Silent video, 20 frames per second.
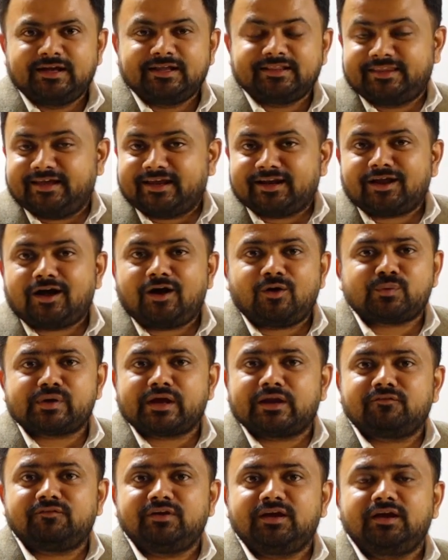Then how
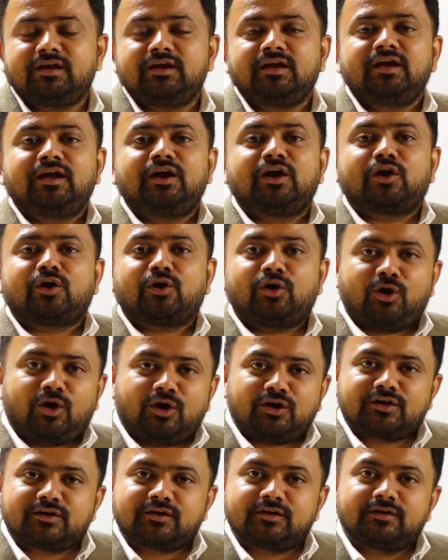can we
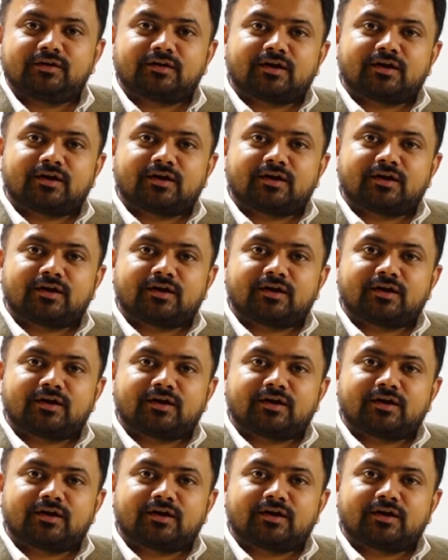not